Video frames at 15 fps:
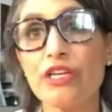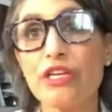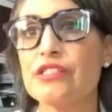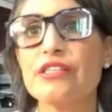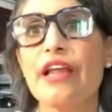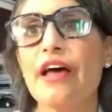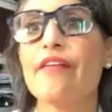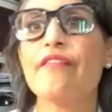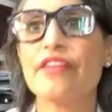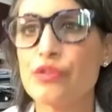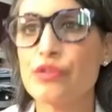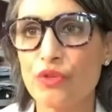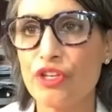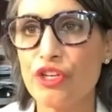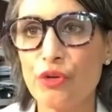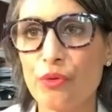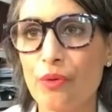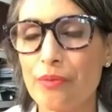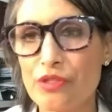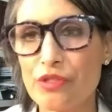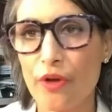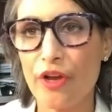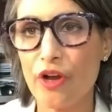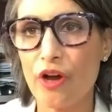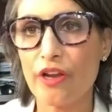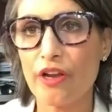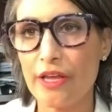because none of us really knew what was going on,